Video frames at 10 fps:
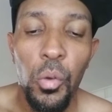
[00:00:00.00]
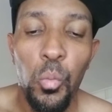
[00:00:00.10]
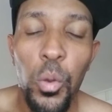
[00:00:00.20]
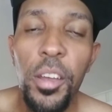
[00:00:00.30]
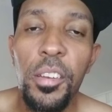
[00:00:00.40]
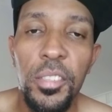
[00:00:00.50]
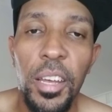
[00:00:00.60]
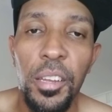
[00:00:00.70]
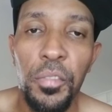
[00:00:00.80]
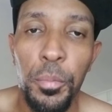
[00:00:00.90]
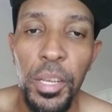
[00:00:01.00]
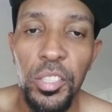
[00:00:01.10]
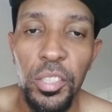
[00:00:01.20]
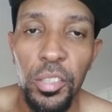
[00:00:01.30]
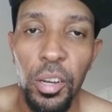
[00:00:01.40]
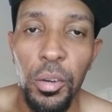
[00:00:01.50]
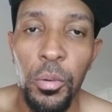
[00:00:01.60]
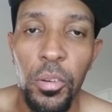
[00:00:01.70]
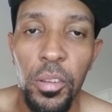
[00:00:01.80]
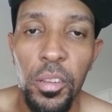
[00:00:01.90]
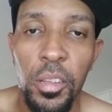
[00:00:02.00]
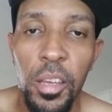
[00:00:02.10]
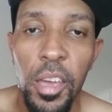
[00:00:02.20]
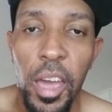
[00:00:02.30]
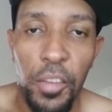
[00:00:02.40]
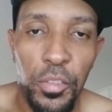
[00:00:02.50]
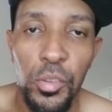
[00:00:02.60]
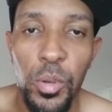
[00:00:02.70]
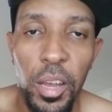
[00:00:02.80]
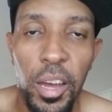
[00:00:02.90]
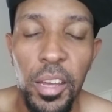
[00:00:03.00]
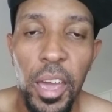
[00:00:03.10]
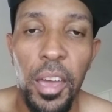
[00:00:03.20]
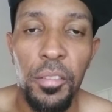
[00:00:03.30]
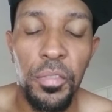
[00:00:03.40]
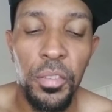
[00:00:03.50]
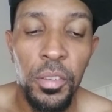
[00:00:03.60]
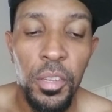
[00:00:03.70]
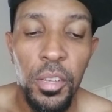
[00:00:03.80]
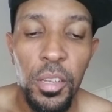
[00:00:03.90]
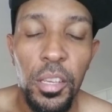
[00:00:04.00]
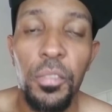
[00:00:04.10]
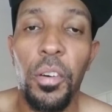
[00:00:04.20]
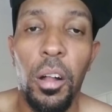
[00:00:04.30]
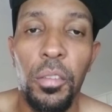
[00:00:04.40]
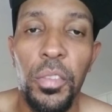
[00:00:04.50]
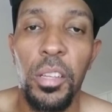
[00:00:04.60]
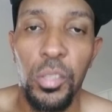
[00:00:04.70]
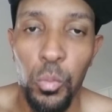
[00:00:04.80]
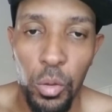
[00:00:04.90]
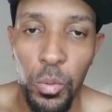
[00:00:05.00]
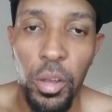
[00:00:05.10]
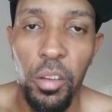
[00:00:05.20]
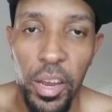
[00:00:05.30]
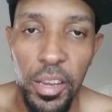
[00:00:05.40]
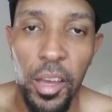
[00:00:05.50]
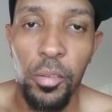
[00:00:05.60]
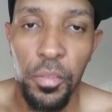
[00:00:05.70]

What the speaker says: Where does that information go after you and I have evolved into what we are right now.